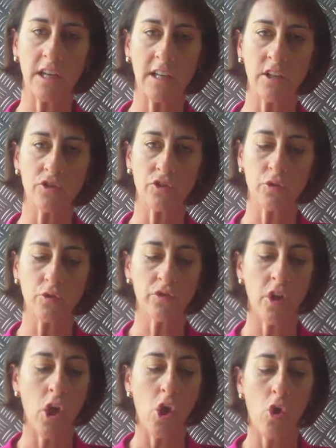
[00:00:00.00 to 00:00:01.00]

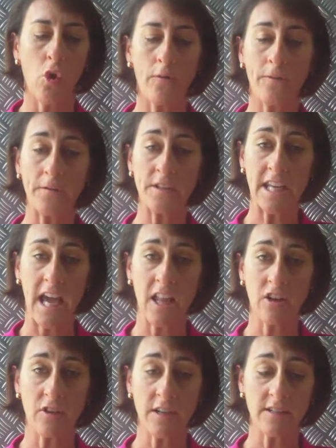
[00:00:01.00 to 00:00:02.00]
kilojoules or 50
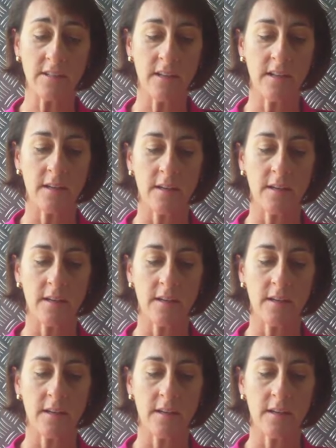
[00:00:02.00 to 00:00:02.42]
calories.